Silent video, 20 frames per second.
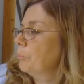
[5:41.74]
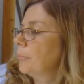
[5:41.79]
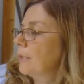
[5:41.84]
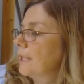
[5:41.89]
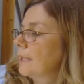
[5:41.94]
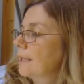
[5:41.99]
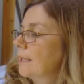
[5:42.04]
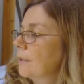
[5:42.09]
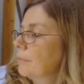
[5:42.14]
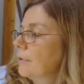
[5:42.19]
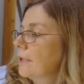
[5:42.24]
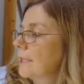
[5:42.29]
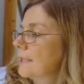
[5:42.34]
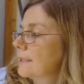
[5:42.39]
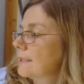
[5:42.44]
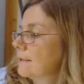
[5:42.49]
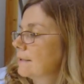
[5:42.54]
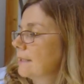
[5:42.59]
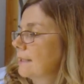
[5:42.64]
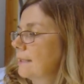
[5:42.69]
but then we can
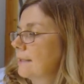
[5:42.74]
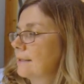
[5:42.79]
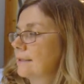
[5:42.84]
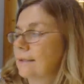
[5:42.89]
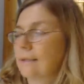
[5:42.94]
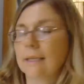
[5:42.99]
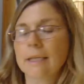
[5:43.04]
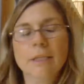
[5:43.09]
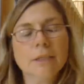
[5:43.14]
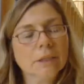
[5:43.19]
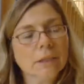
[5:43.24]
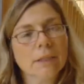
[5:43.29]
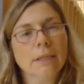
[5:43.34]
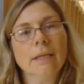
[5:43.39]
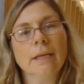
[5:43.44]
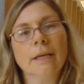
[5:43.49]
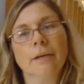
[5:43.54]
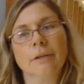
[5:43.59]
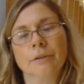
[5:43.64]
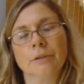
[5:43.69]
still get insulation
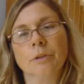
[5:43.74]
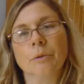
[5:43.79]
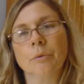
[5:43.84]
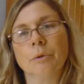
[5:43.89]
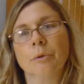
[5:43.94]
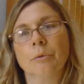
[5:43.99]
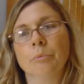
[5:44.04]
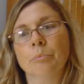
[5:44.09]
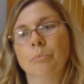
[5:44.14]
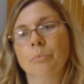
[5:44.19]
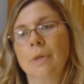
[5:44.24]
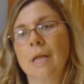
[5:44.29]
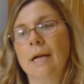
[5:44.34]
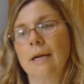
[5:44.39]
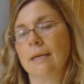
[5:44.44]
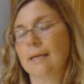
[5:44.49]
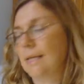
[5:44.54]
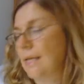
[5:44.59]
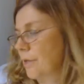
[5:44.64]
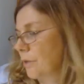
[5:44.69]
in there. So we're
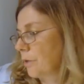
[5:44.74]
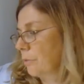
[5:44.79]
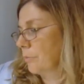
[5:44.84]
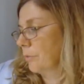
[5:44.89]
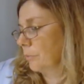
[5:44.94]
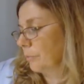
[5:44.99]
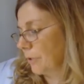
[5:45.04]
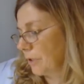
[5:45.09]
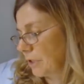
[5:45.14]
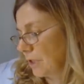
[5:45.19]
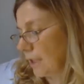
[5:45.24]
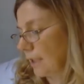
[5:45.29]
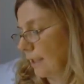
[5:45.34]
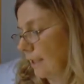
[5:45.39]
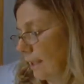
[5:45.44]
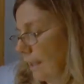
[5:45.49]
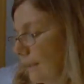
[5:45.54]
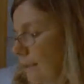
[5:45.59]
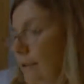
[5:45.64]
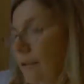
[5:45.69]
blocking that thermal bridging
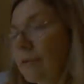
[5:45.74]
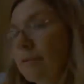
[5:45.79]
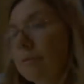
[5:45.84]
again.